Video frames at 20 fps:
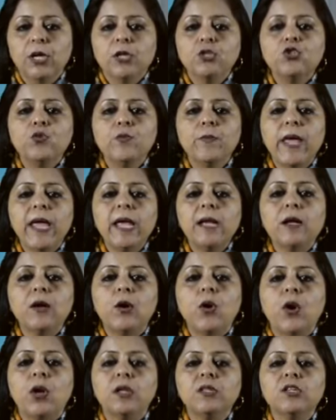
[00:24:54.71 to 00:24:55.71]
to make
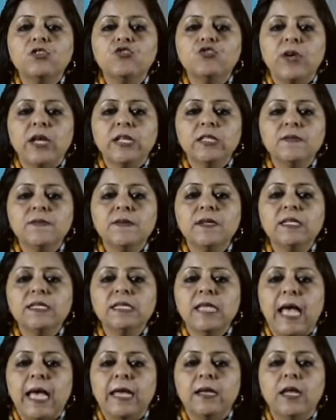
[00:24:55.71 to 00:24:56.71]
on the transfers
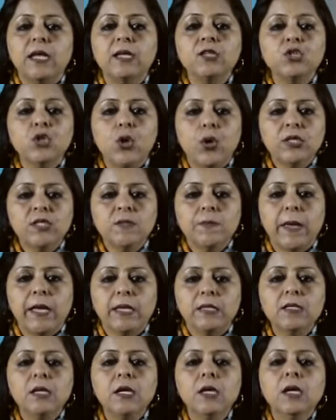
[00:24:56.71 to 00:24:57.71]
an
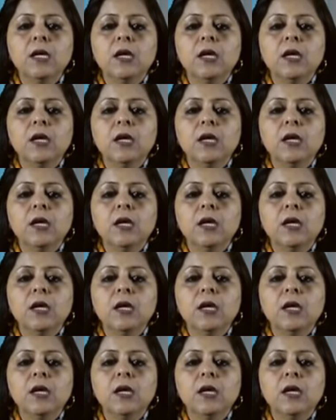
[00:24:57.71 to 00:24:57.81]
endorsement